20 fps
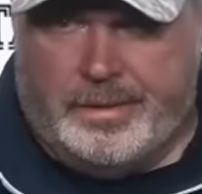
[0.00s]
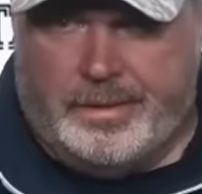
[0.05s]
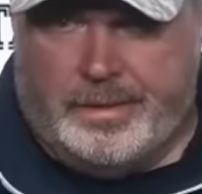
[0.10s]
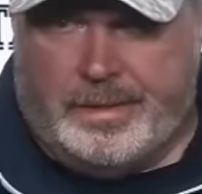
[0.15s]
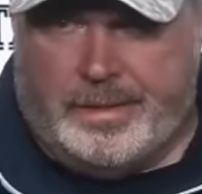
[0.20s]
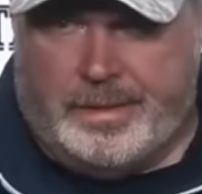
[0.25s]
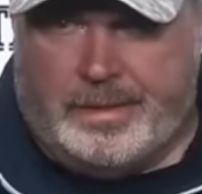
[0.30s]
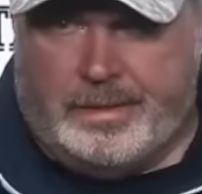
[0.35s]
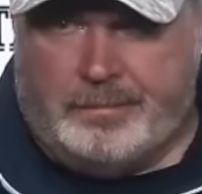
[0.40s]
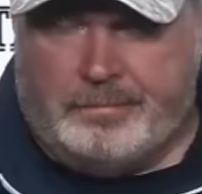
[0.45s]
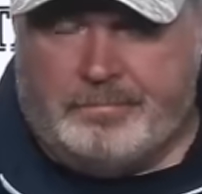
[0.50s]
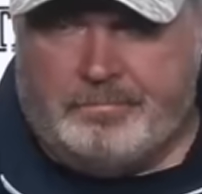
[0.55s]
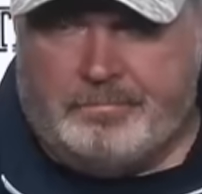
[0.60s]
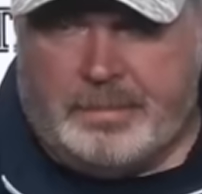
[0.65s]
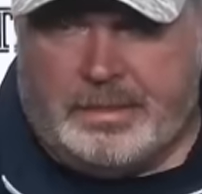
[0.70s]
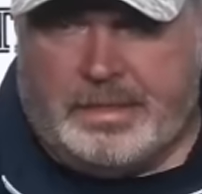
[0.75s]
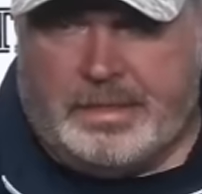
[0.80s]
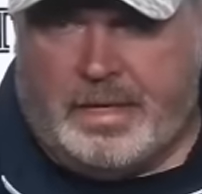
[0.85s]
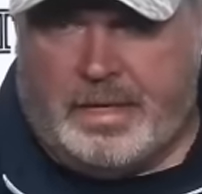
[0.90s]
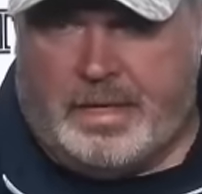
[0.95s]

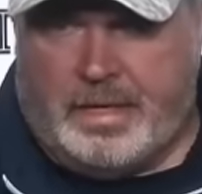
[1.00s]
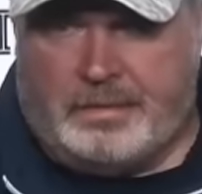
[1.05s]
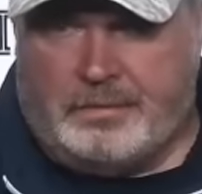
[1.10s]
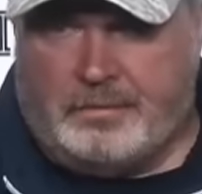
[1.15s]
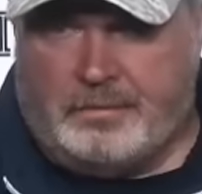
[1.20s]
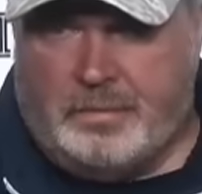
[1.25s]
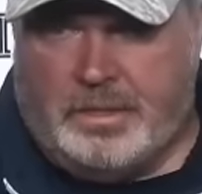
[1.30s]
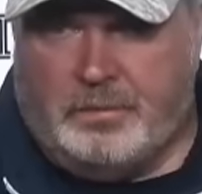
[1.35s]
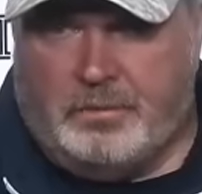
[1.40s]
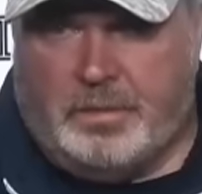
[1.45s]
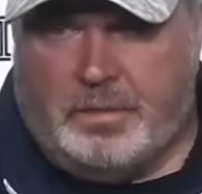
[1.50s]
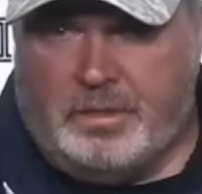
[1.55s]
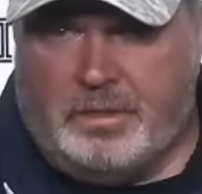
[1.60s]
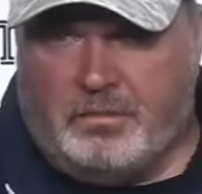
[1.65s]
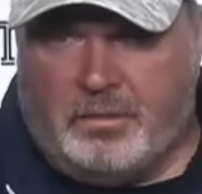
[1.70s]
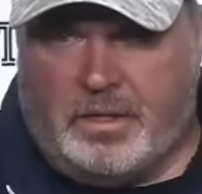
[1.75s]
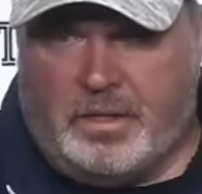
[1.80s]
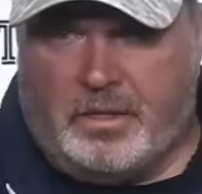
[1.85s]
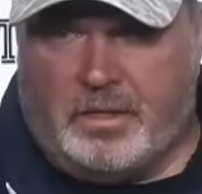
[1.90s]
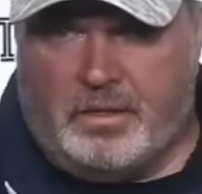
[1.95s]
We
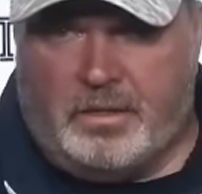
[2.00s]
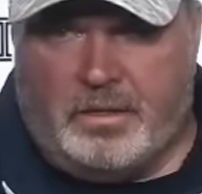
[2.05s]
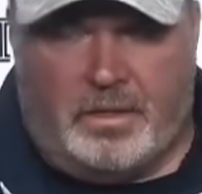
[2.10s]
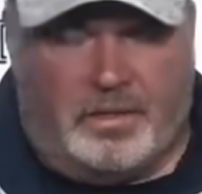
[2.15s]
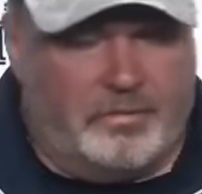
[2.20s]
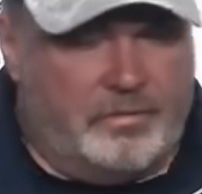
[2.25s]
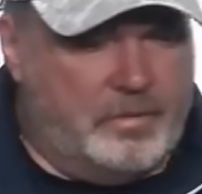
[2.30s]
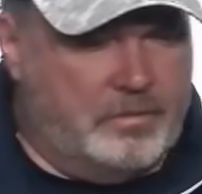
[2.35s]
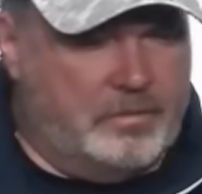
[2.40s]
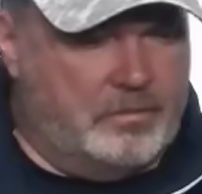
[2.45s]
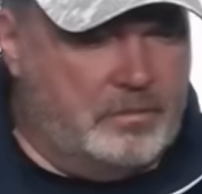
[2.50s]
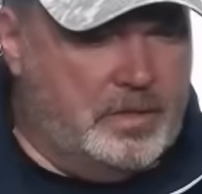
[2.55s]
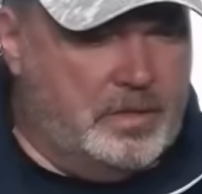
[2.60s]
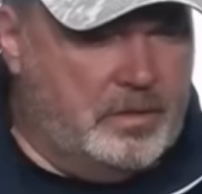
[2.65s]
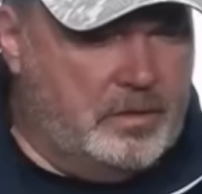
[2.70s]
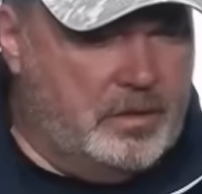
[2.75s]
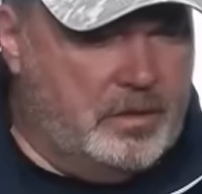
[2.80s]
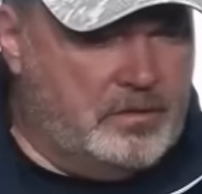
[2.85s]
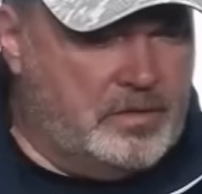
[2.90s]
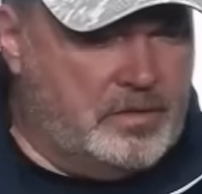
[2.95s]
didn't run it good enough, and
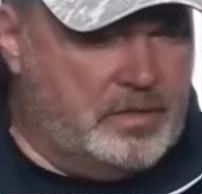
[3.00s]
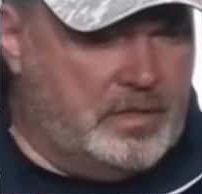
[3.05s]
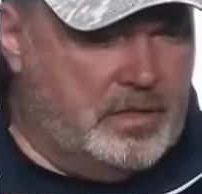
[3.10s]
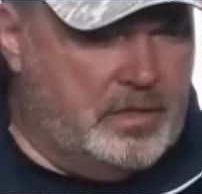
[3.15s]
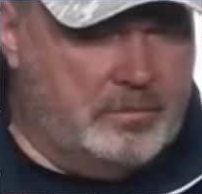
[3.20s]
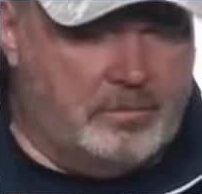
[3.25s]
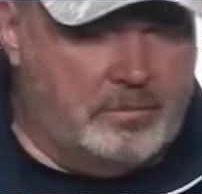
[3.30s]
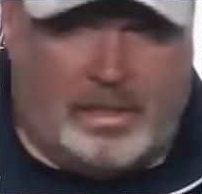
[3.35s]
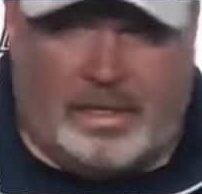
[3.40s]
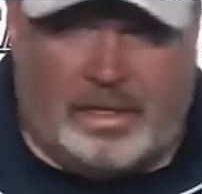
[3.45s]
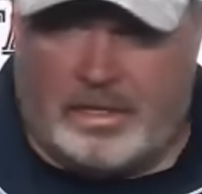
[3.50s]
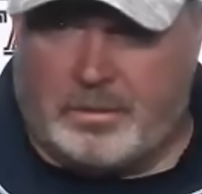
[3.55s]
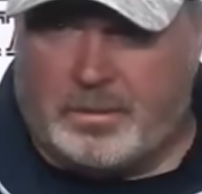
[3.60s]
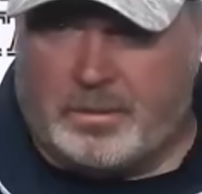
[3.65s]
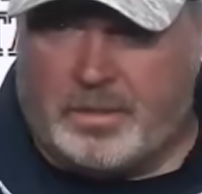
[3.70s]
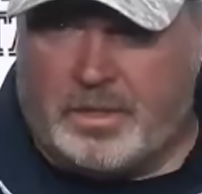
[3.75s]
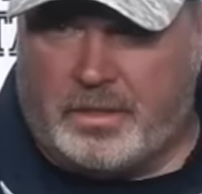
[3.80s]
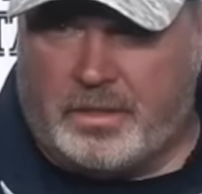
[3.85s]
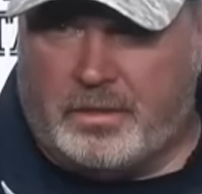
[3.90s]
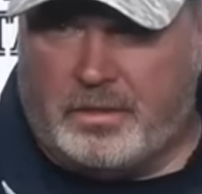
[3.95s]
we obviously didn't pass
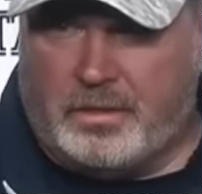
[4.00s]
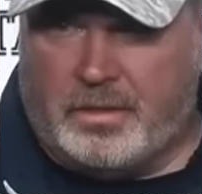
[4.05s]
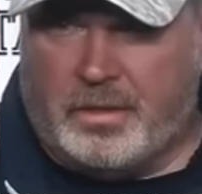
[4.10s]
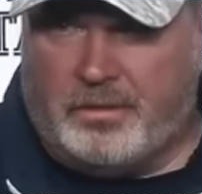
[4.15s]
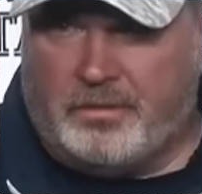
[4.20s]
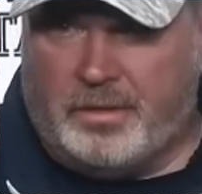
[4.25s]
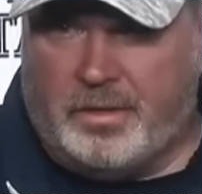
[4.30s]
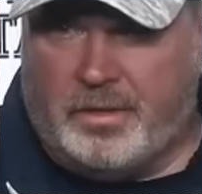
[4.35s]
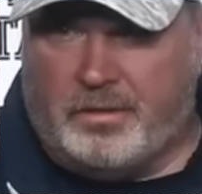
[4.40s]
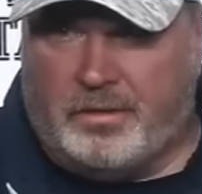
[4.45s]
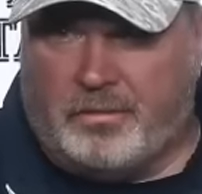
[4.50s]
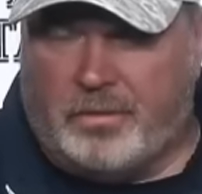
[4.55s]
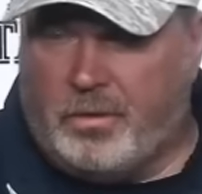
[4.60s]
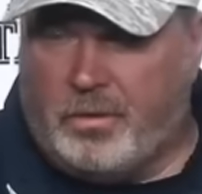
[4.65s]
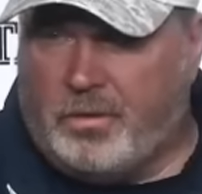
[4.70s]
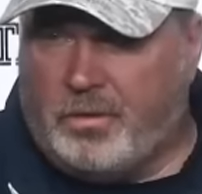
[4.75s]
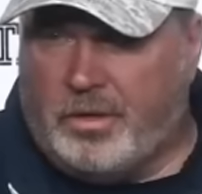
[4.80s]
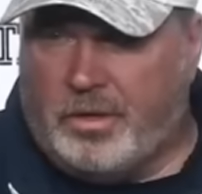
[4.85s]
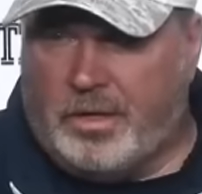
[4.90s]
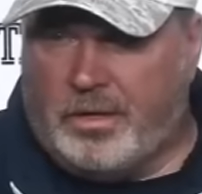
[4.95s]
protect good enough. We didn't throw
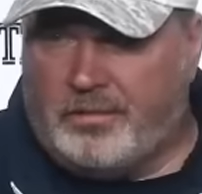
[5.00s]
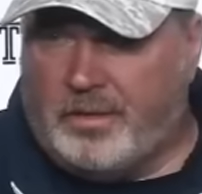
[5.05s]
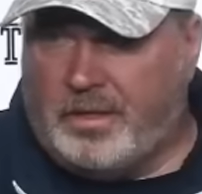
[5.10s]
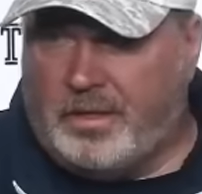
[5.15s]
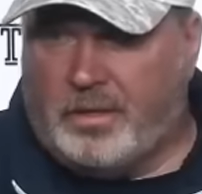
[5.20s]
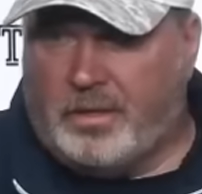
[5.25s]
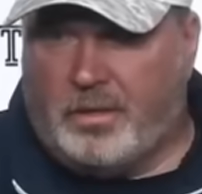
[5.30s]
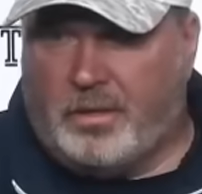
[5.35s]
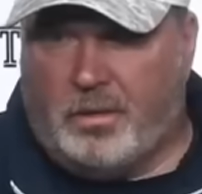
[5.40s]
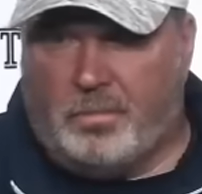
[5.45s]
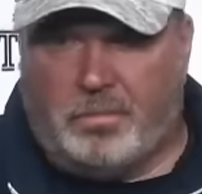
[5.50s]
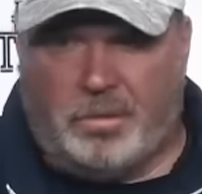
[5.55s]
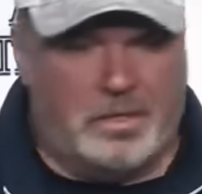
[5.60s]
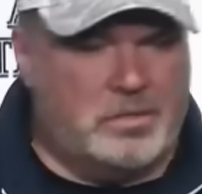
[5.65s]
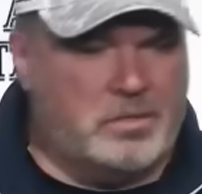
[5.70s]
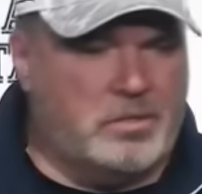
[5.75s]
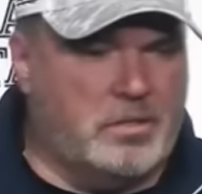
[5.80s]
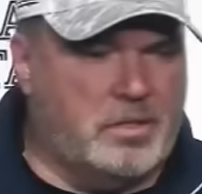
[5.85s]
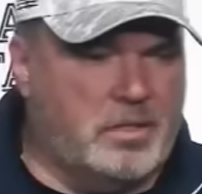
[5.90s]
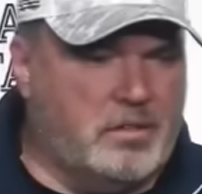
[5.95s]
good enough. I didn't call
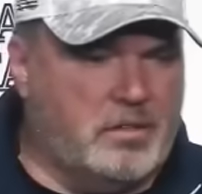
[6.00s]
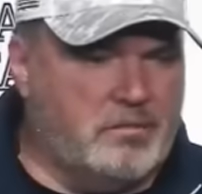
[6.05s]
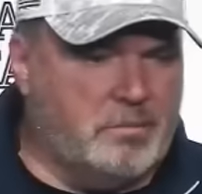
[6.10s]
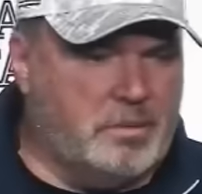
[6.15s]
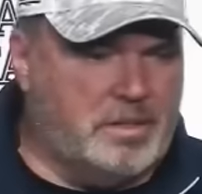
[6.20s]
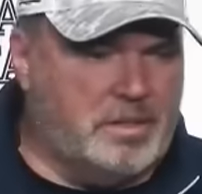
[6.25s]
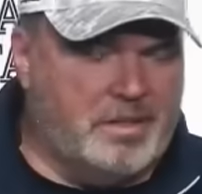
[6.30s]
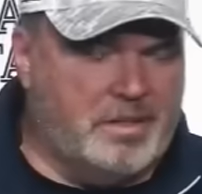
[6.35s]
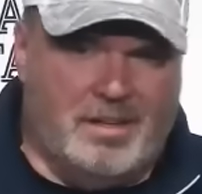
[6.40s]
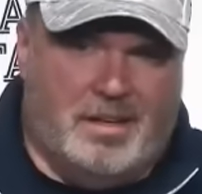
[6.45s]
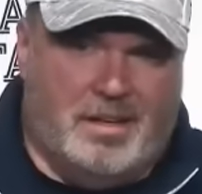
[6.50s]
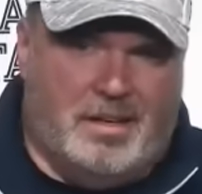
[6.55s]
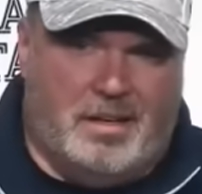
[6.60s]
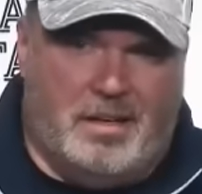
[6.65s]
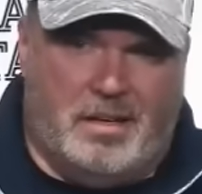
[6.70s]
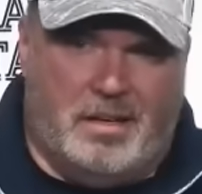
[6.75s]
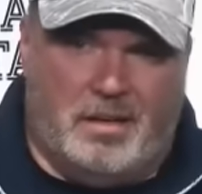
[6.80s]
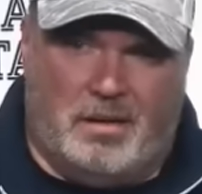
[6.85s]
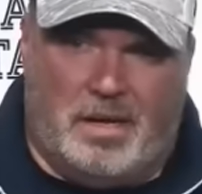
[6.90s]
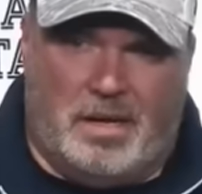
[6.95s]
plays good enough. But,
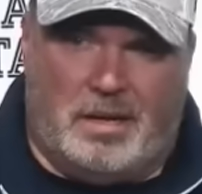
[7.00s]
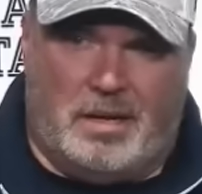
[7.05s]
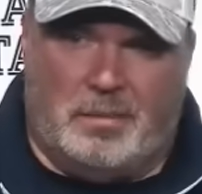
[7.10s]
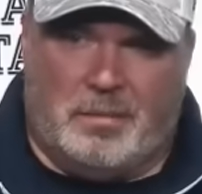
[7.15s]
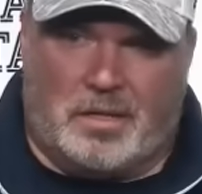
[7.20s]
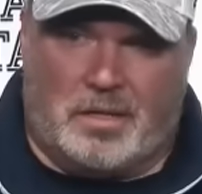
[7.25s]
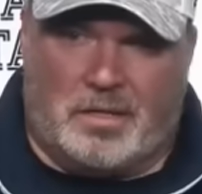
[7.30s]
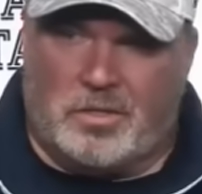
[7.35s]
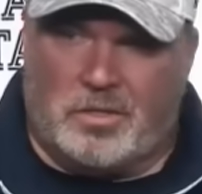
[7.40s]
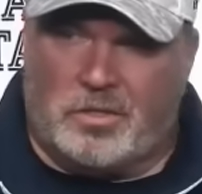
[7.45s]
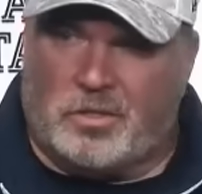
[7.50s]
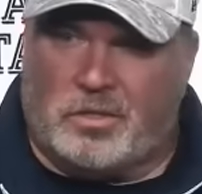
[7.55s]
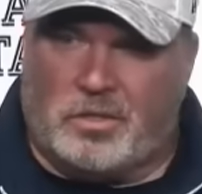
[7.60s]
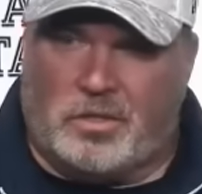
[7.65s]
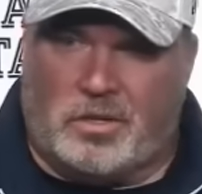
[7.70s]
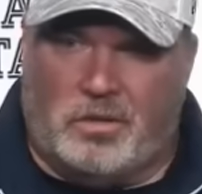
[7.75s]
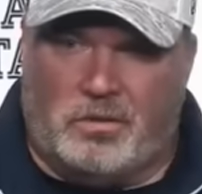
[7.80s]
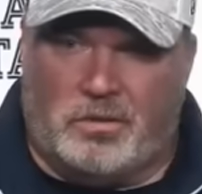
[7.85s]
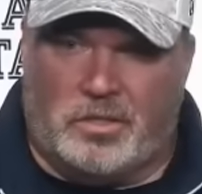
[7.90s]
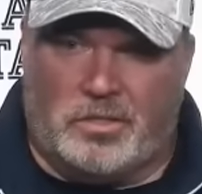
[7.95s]
you know, I'm not going to
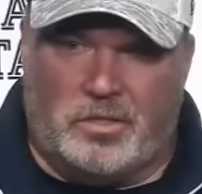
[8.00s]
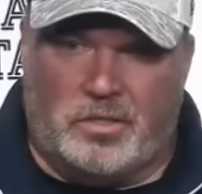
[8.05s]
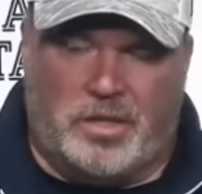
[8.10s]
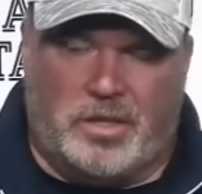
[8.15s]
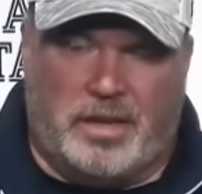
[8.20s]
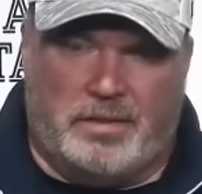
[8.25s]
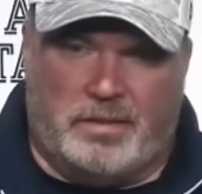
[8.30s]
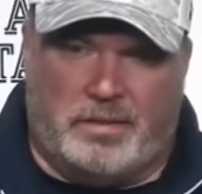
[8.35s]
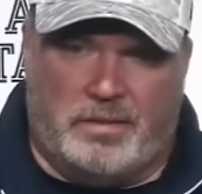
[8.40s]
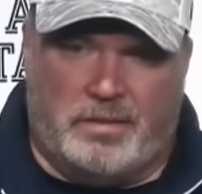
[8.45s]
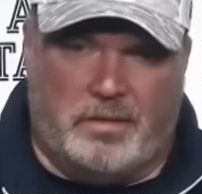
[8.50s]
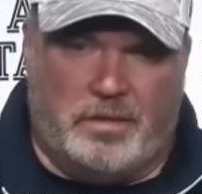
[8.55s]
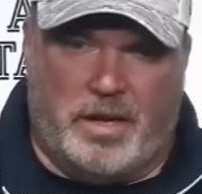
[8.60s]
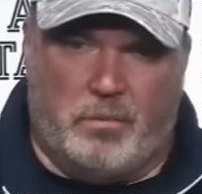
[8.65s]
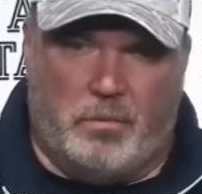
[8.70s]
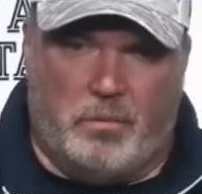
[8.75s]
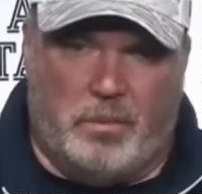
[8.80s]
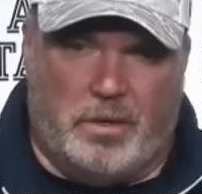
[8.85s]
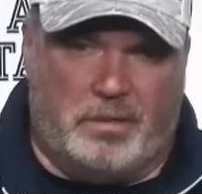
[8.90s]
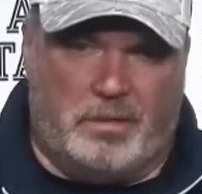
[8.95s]
sugarcoat this. You
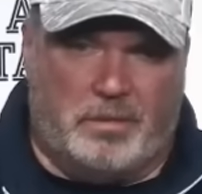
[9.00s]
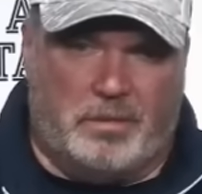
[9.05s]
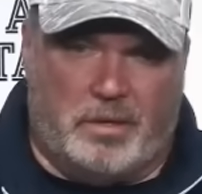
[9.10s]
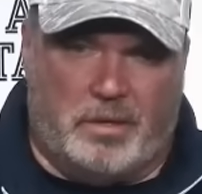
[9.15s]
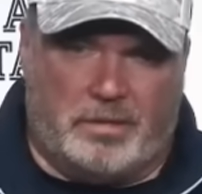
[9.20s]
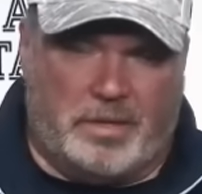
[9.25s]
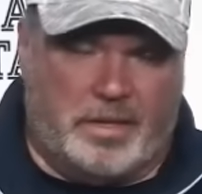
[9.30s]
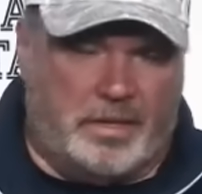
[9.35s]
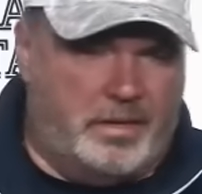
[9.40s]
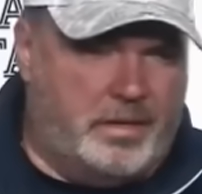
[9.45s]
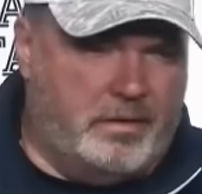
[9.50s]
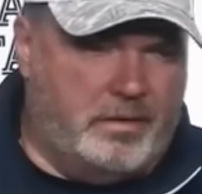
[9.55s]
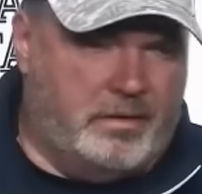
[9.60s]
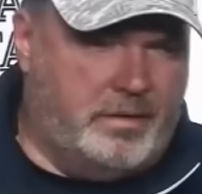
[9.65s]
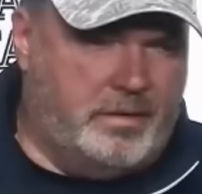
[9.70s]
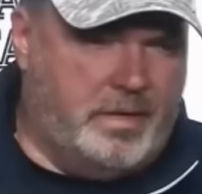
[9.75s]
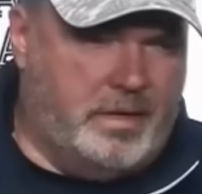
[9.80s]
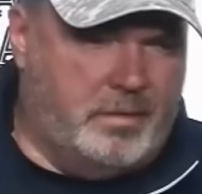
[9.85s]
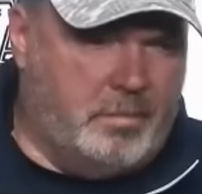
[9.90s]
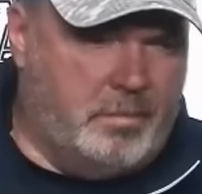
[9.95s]
can't win not taking care of
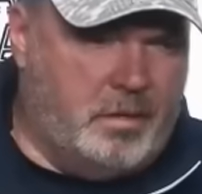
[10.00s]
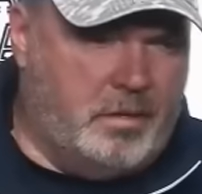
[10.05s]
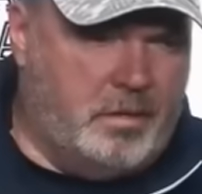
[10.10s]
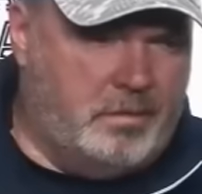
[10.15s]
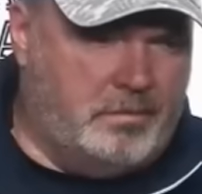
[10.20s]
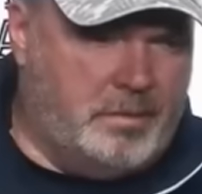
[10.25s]
the damn ball.